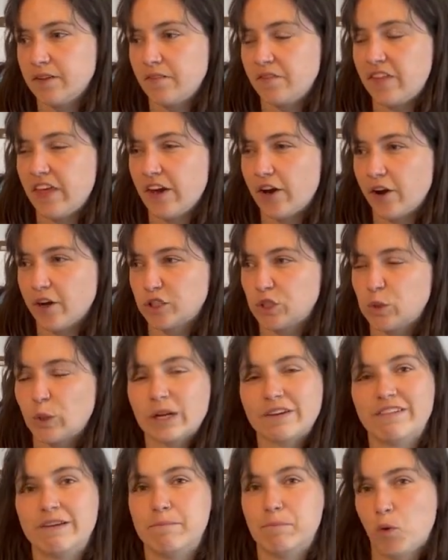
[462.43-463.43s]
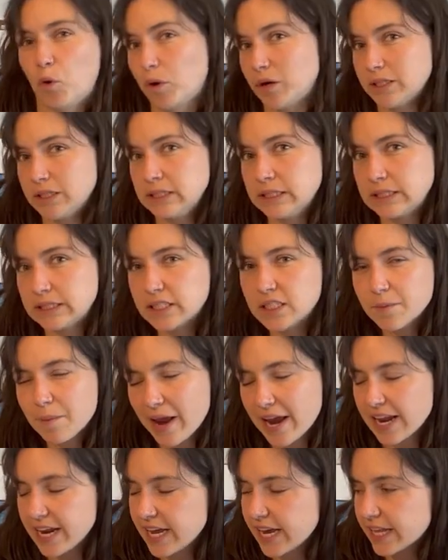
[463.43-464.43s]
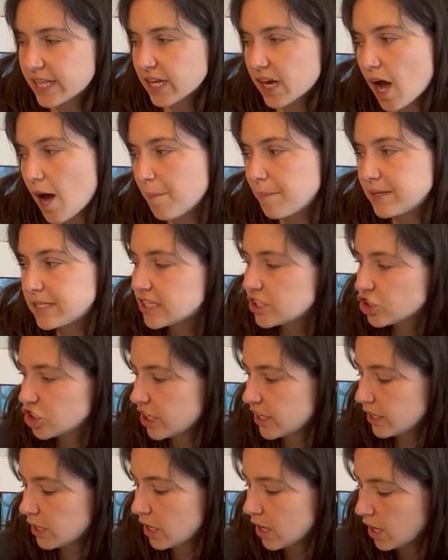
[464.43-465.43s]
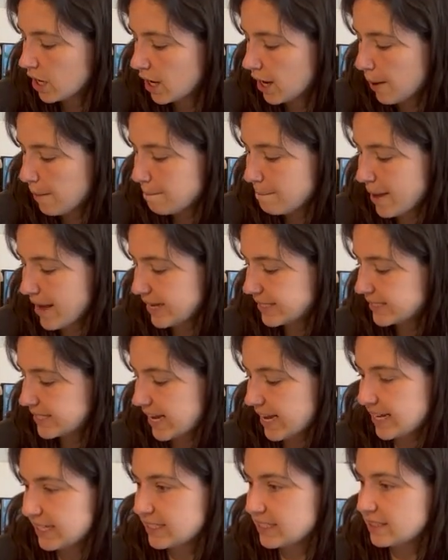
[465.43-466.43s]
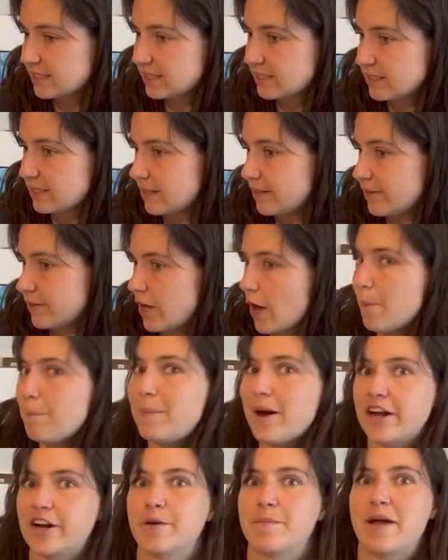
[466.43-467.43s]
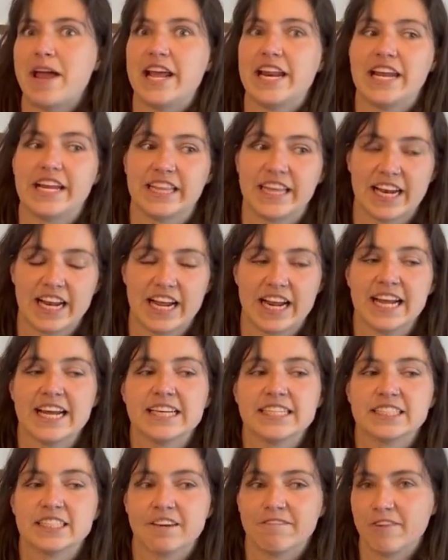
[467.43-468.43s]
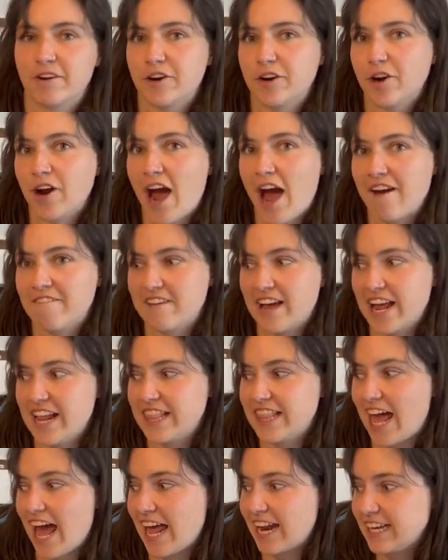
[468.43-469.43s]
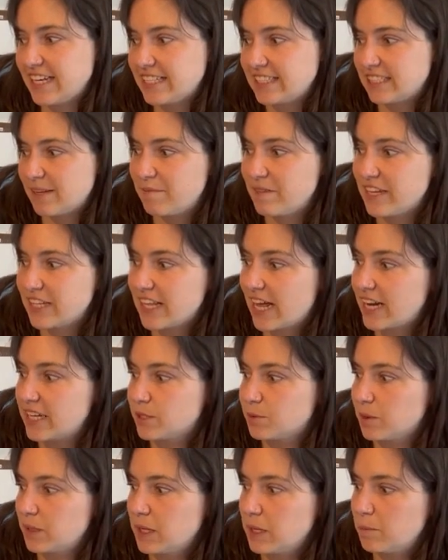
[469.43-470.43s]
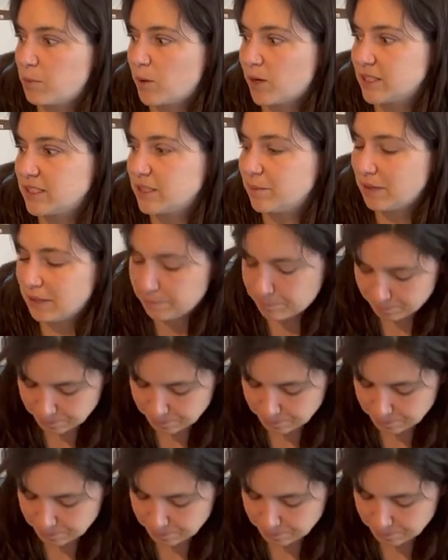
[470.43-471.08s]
their sort of importance to the painting and the composition makes it a better painting than it is a photograph. And that is something that is really important to me.